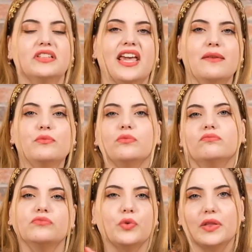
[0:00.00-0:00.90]
the game
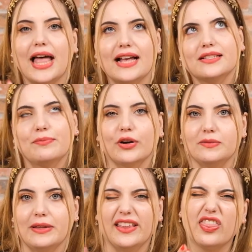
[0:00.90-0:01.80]
will last
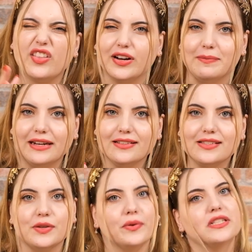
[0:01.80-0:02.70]
approximately 30
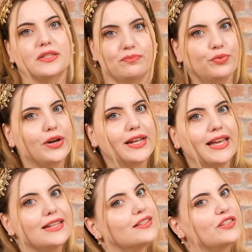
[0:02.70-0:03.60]
minutes. So it's pretty
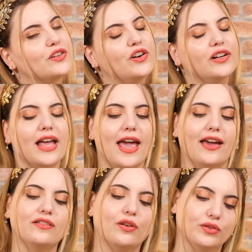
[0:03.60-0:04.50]
easy to learn
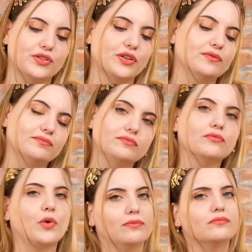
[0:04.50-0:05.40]
and also,
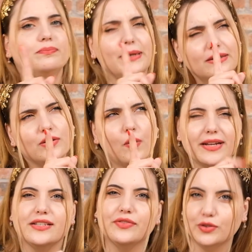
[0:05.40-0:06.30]
well, but
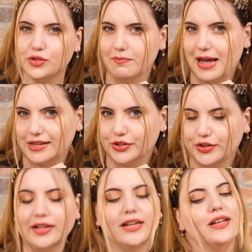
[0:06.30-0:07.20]
quite difficult to master,